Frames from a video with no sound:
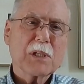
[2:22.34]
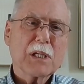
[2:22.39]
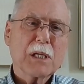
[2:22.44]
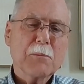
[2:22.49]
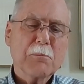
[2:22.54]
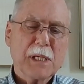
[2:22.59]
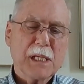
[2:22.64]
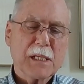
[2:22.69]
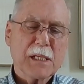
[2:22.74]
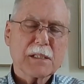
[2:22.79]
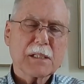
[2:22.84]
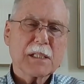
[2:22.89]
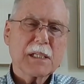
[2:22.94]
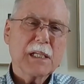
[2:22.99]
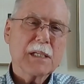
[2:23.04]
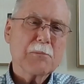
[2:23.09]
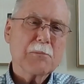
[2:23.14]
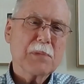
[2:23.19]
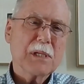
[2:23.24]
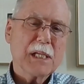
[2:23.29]

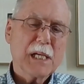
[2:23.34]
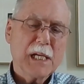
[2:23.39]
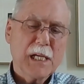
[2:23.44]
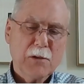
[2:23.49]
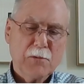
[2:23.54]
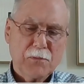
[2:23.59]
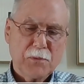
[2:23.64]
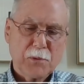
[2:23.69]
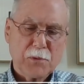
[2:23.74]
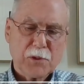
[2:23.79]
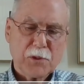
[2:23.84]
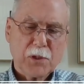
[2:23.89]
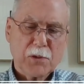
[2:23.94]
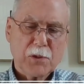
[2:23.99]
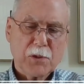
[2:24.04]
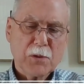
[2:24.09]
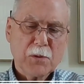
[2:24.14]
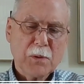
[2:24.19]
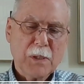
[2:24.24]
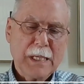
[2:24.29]
can be helpful to
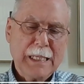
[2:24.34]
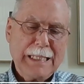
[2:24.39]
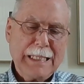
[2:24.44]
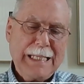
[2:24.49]
you.